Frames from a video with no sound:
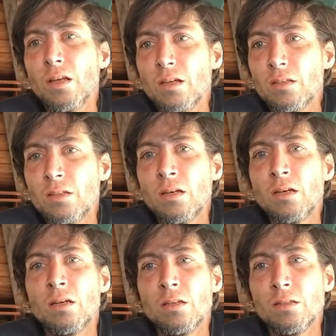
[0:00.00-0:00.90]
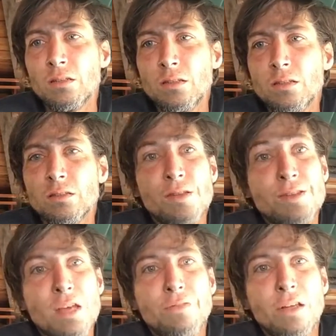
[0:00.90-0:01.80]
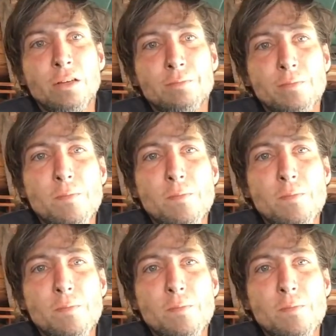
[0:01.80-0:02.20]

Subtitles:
and safety.